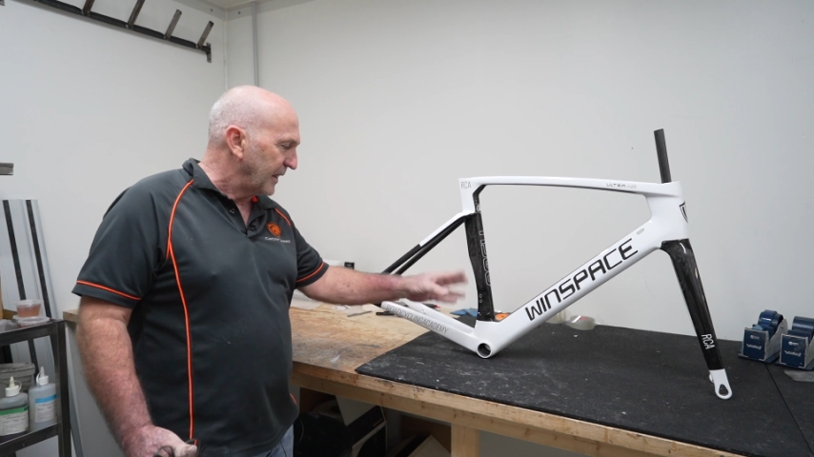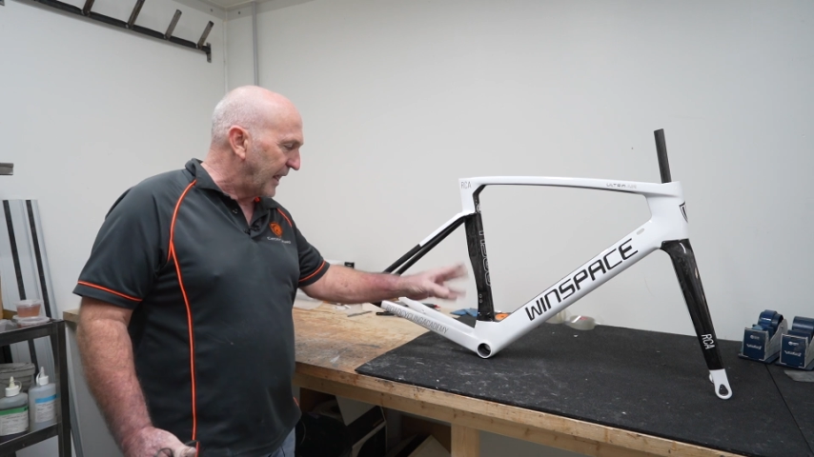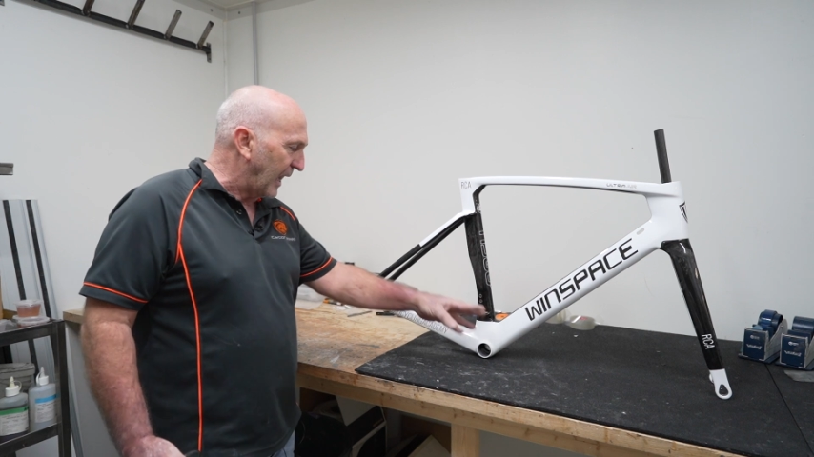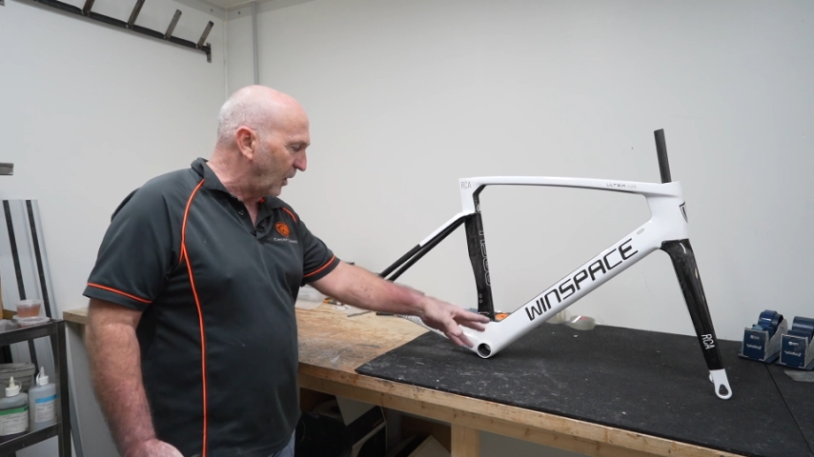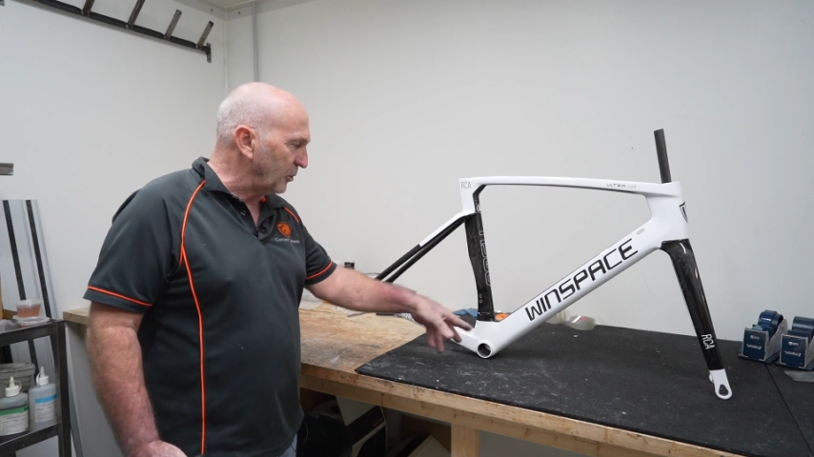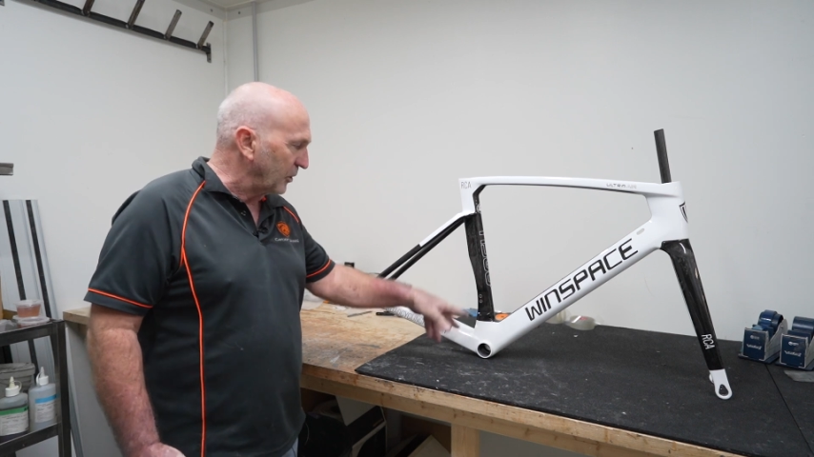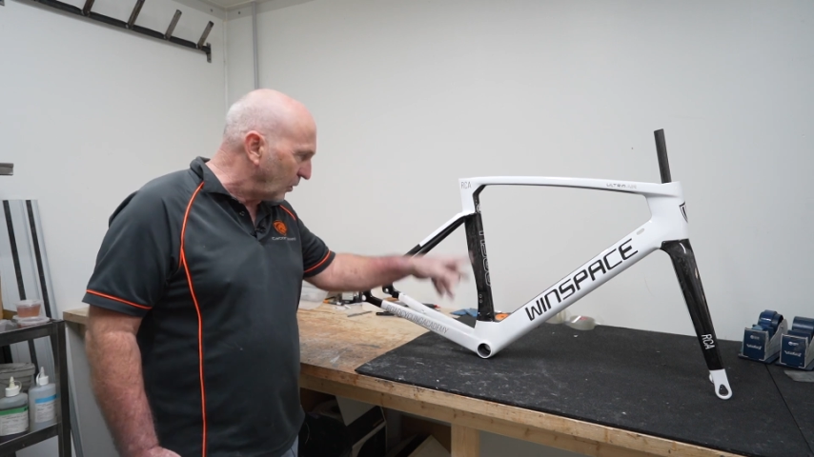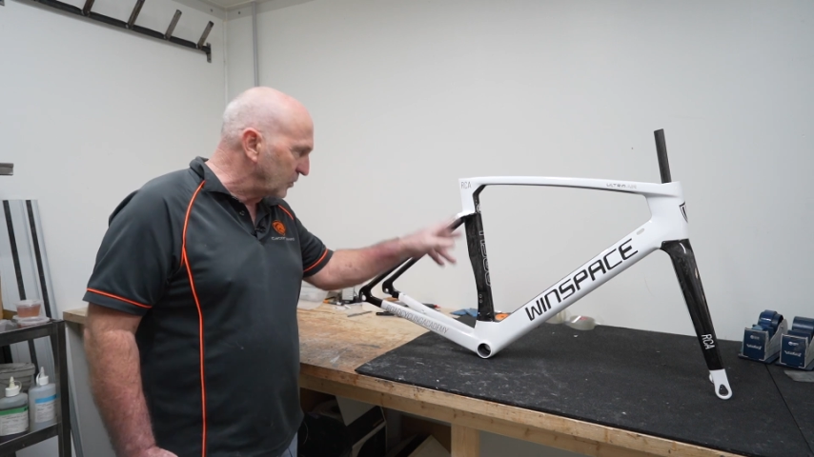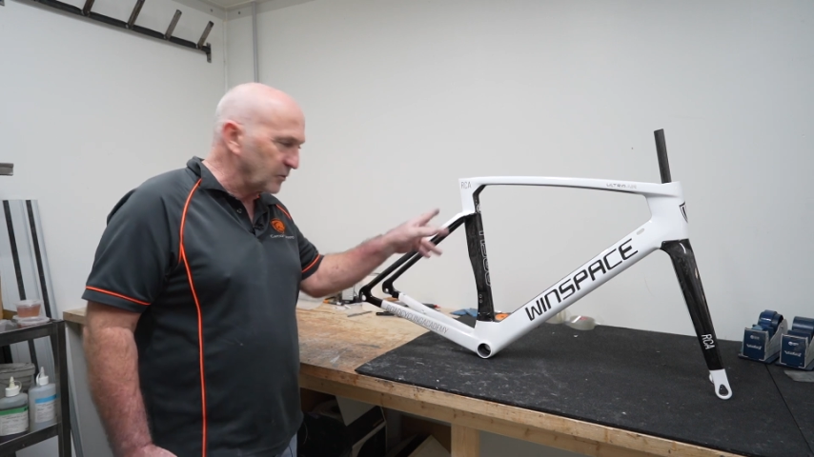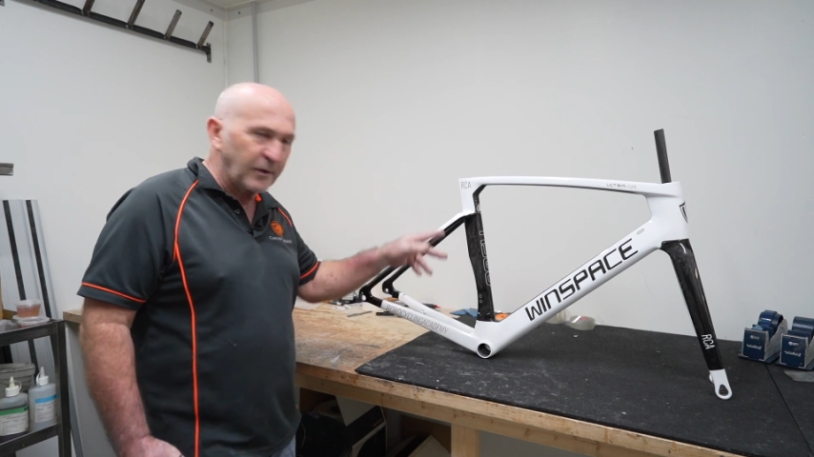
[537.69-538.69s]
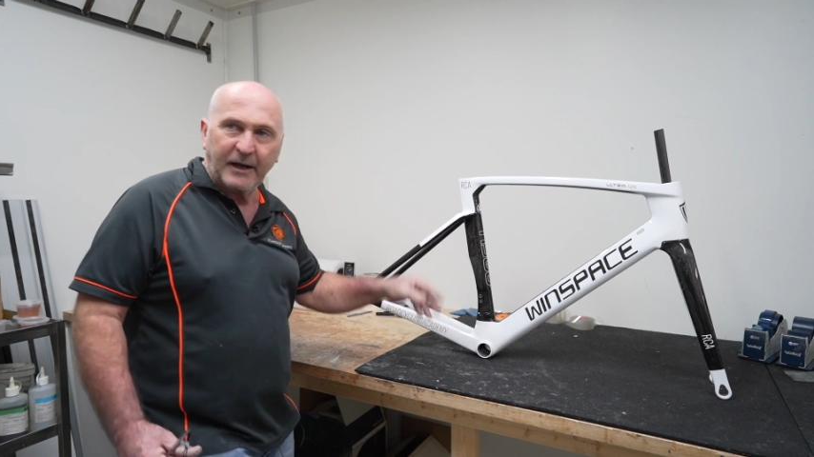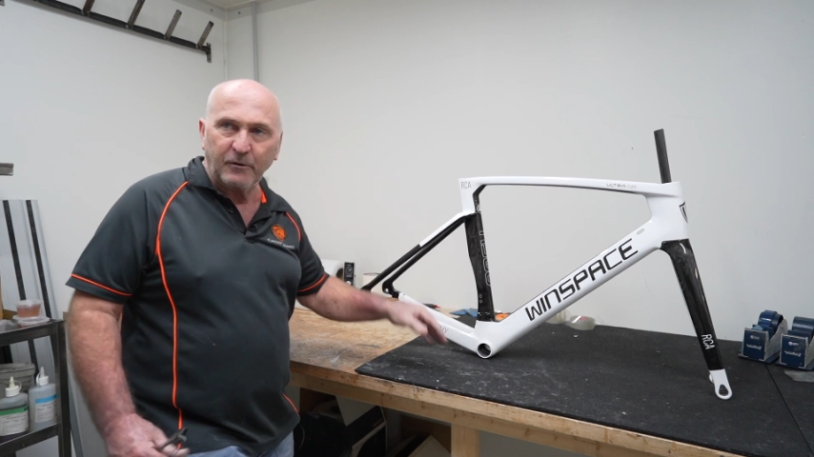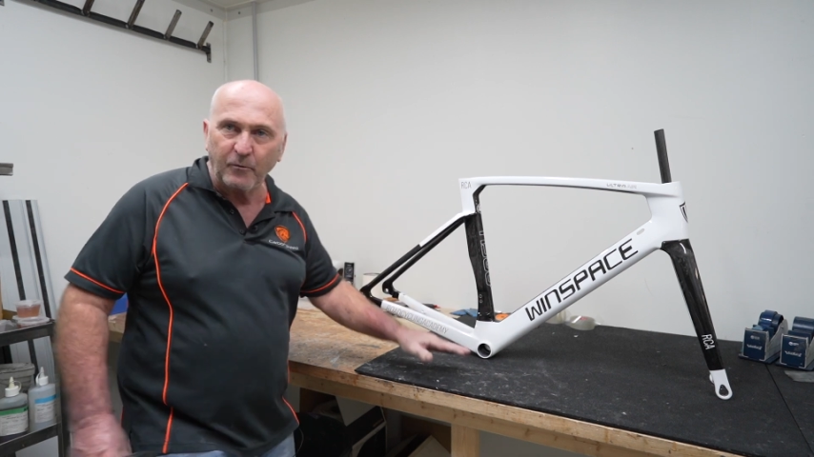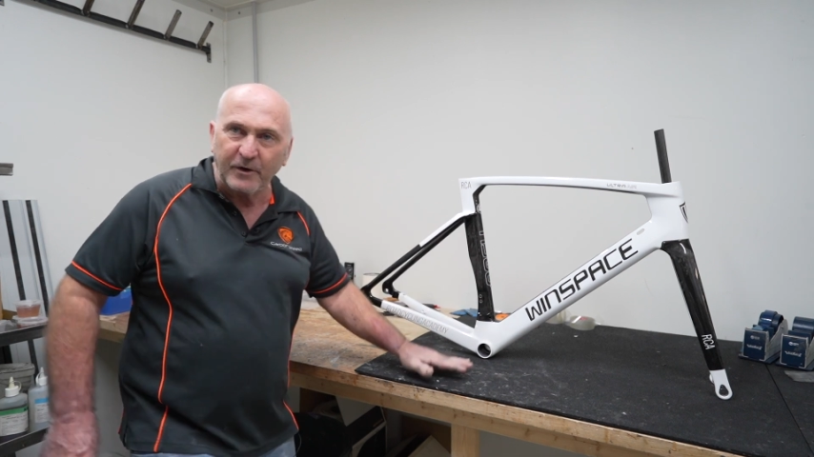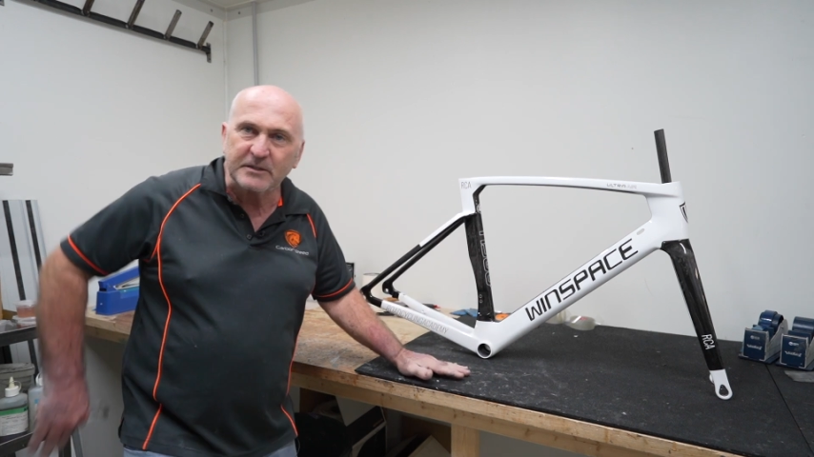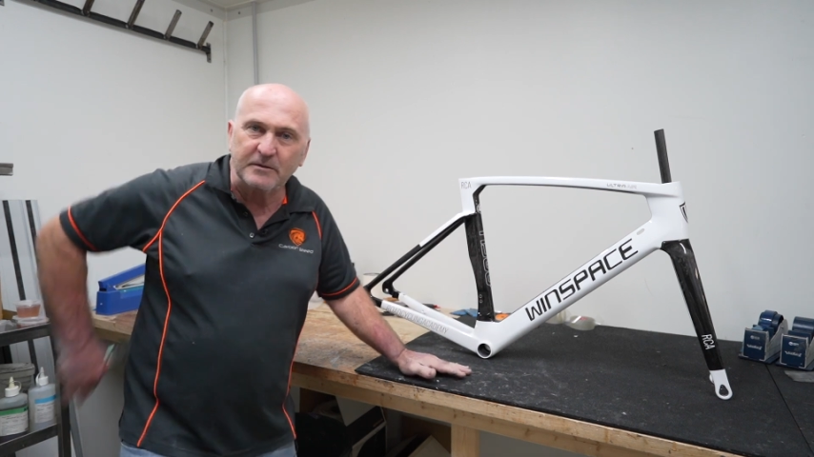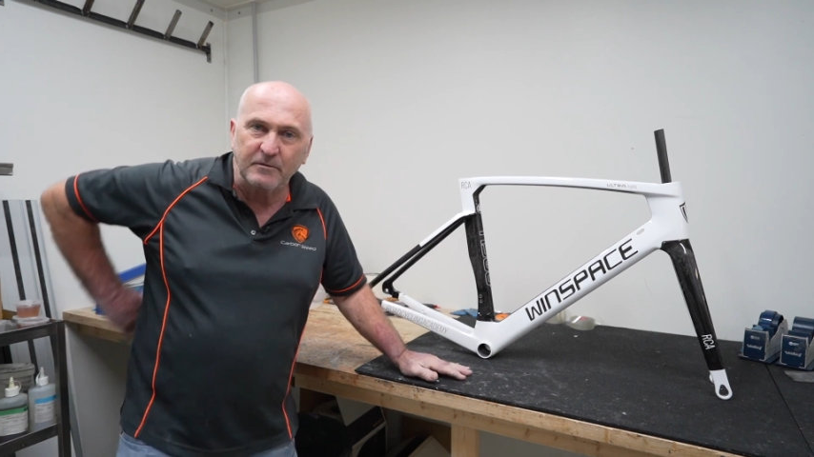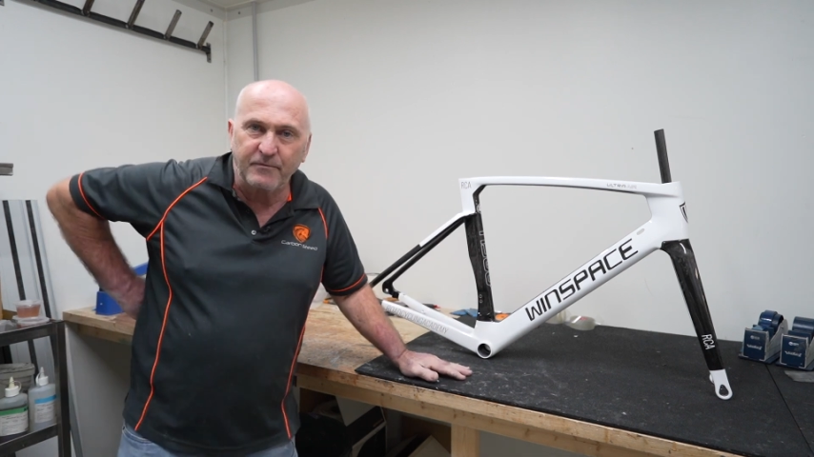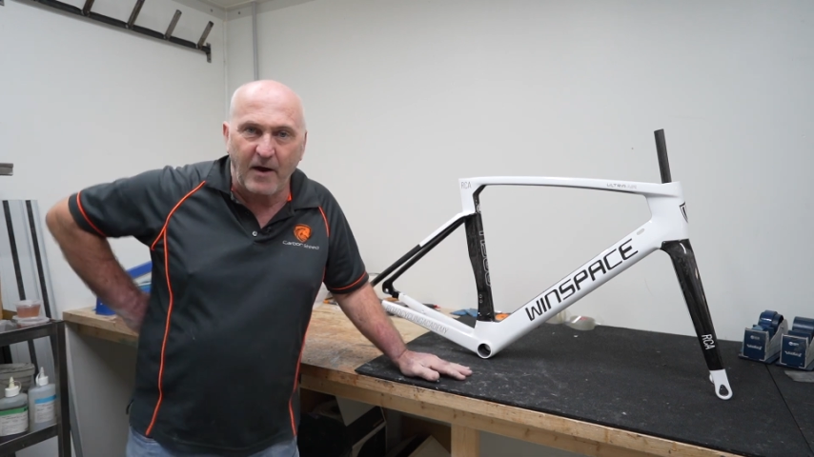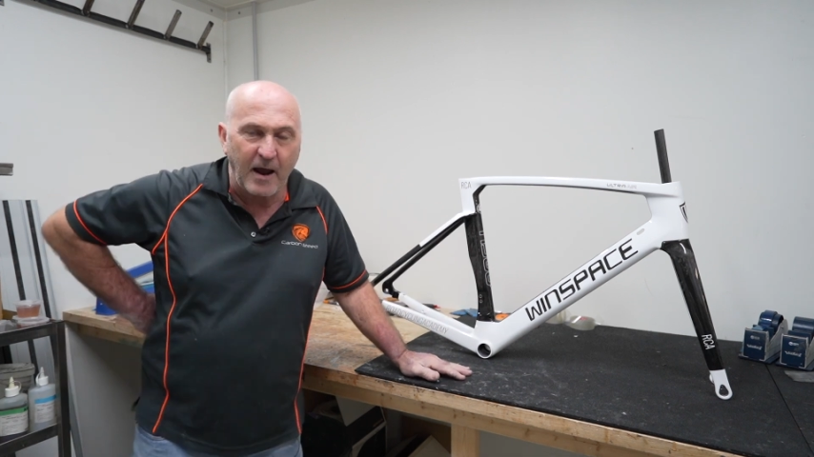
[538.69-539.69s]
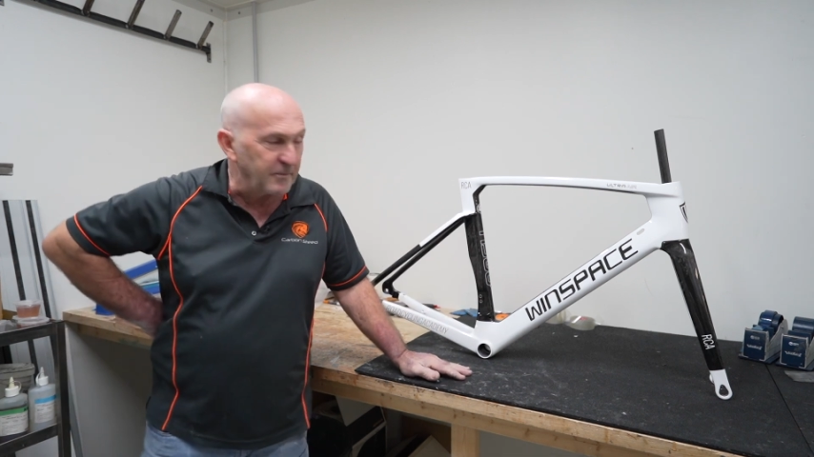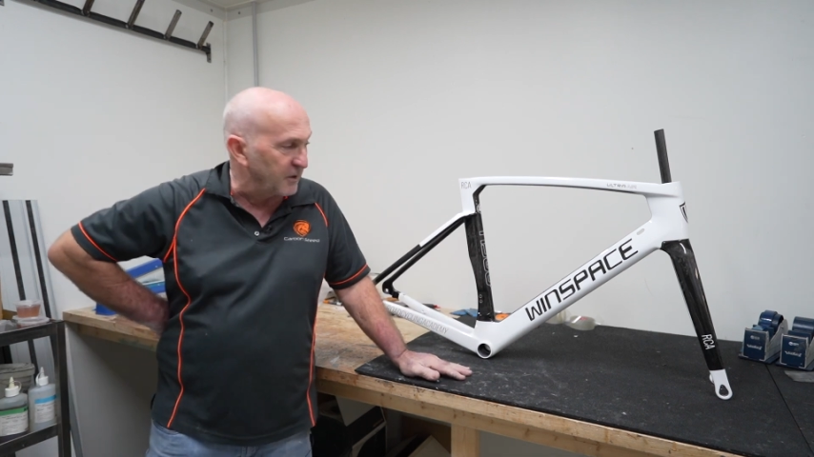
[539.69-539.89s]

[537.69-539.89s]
how good it looked around the rest of the frame,